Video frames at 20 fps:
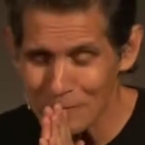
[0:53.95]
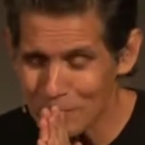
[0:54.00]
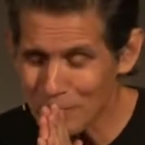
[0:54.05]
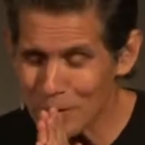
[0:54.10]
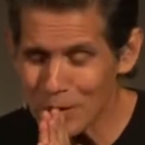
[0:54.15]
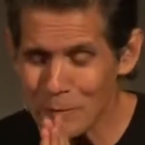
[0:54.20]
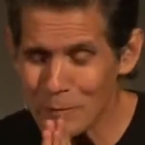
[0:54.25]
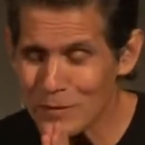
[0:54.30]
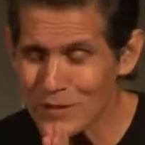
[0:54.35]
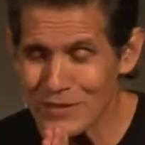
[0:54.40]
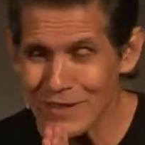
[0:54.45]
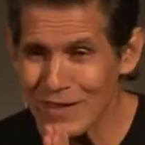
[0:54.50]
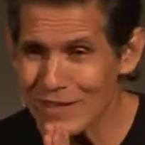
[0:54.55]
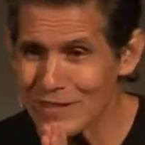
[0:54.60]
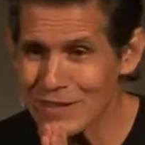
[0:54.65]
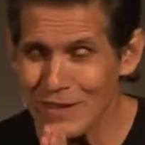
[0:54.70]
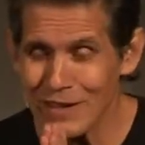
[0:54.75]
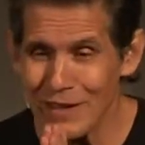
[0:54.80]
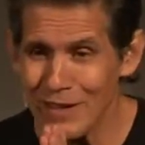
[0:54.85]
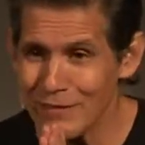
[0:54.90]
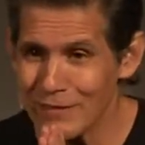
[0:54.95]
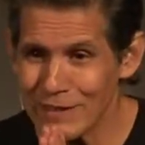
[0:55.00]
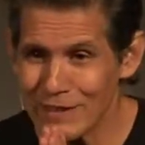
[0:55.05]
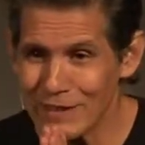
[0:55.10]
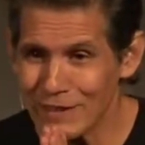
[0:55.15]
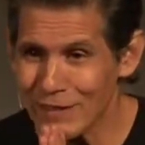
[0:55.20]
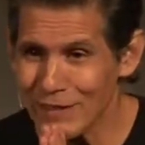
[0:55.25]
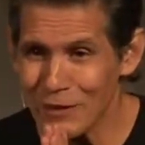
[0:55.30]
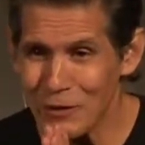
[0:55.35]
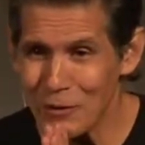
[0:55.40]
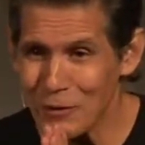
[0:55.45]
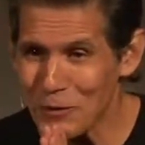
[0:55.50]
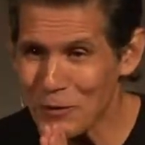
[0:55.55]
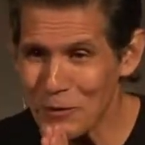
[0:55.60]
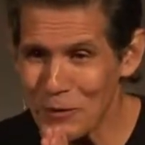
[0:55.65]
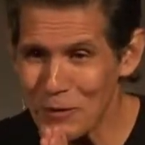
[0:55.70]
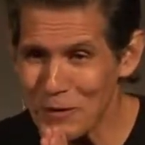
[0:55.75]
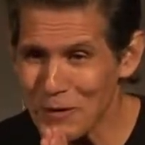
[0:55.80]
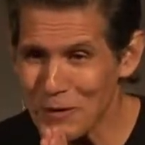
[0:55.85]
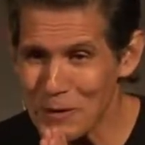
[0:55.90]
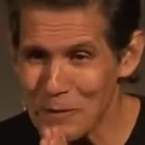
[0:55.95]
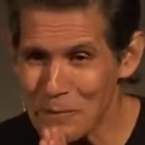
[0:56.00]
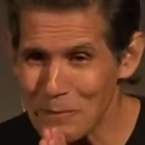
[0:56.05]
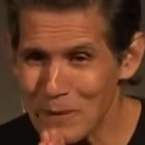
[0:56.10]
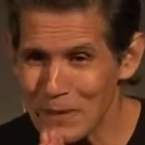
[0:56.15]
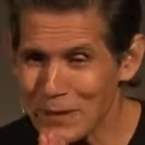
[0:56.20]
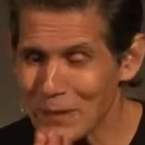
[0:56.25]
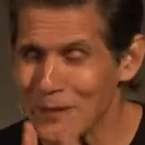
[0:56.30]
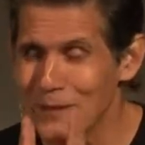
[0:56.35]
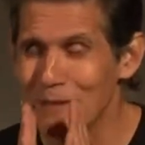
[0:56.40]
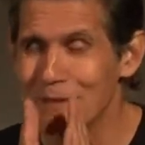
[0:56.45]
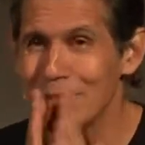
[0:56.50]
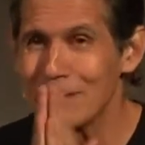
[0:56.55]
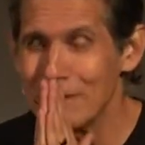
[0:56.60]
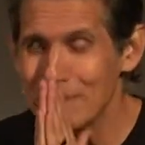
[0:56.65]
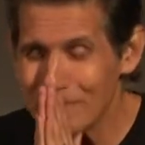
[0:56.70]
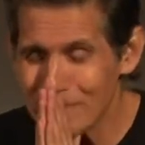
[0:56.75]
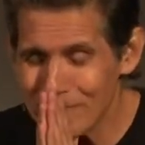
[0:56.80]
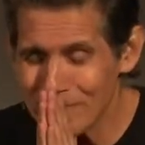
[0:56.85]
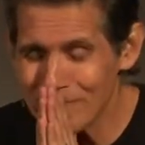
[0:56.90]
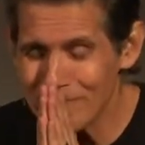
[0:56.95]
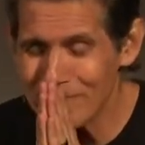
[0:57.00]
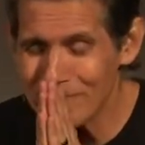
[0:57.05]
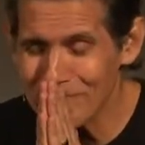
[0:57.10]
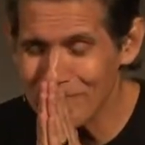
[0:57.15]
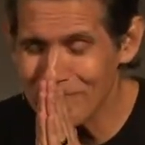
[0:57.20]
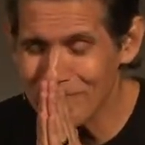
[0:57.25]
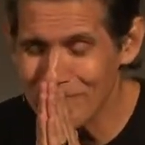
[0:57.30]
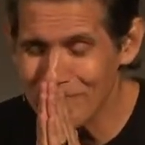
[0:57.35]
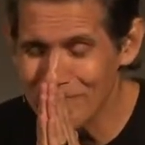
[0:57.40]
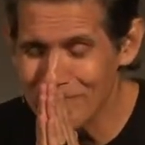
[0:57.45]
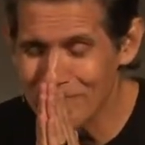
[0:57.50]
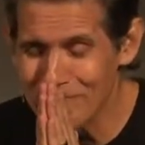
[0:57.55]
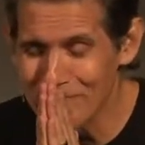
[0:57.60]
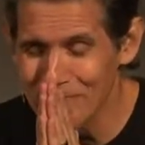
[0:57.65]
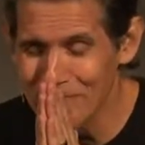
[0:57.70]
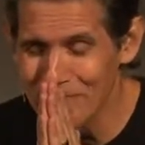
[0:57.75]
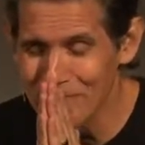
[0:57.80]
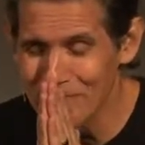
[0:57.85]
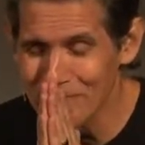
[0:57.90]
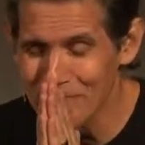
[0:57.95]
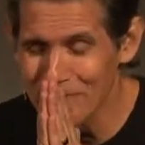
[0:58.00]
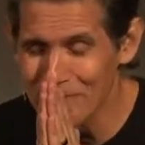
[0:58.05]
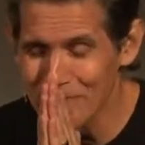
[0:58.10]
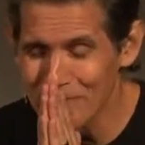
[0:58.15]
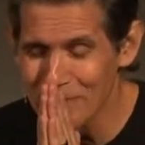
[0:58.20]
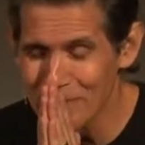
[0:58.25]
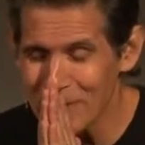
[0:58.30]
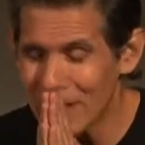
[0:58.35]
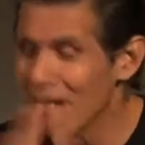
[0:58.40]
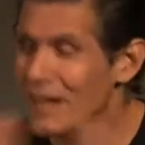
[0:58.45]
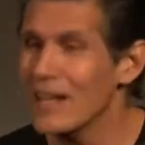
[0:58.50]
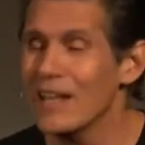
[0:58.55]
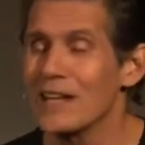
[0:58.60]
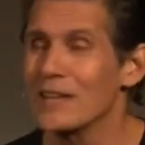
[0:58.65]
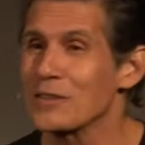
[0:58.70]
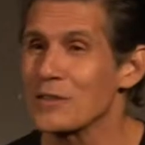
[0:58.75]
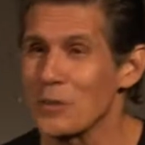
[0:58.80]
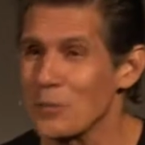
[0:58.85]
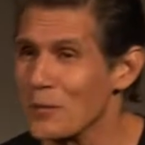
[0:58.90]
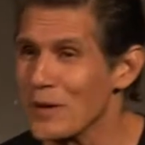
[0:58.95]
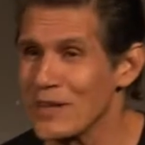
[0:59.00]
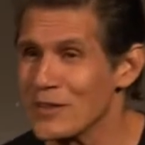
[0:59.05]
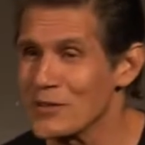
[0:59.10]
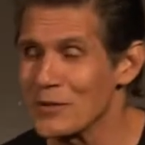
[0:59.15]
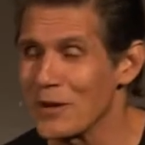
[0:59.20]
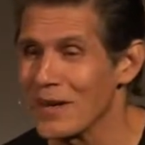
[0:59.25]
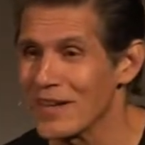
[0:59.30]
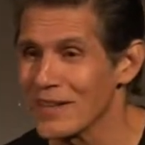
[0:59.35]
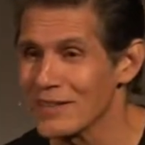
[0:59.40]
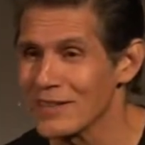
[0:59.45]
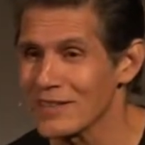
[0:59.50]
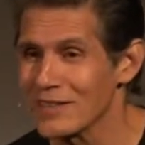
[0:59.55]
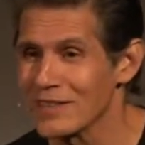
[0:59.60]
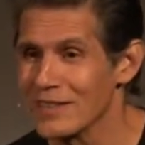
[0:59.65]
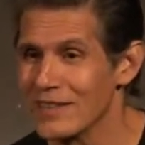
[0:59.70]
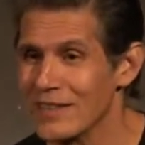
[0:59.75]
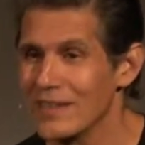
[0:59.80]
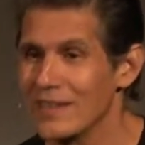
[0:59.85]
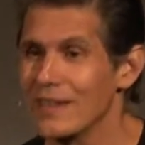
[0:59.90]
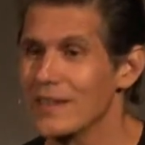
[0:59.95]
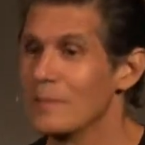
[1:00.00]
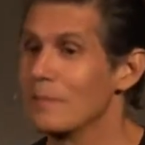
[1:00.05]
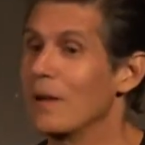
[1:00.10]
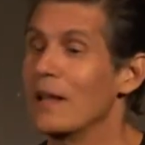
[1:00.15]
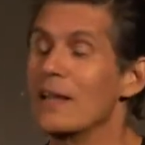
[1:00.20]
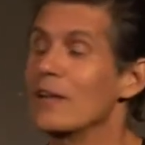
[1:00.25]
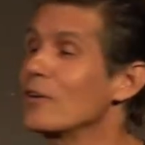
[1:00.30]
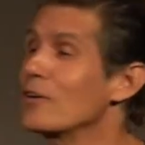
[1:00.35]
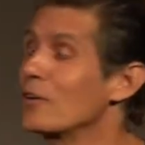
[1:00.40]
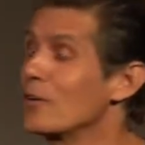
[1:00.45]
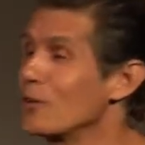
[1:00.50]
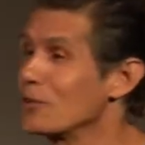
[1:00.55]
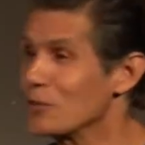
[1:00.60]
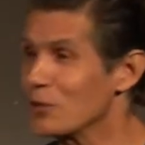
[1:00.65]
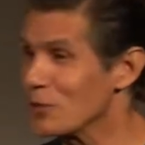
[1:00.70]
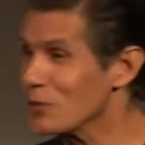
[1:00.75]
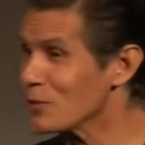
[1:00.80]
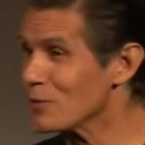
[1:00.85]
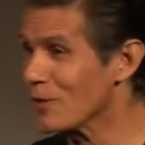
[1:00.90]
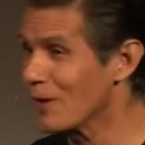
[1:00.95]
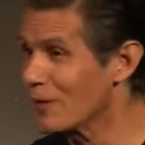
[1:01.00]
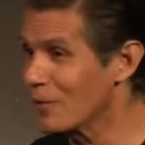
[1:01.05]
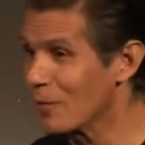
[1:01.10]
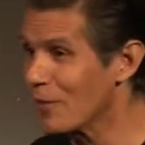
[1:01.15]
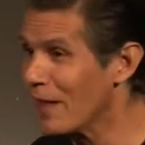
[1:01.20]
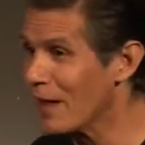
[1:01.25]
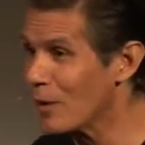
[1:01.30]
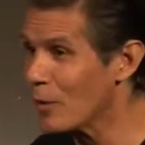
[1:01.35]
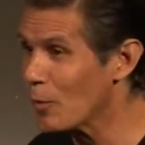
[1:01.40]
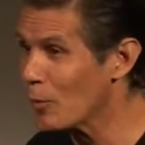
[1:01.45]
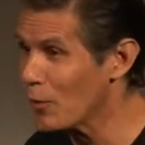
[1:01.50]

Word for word: Well, besides loving the little girl in the middle, mm, I like the red dress. My little girl turns around without a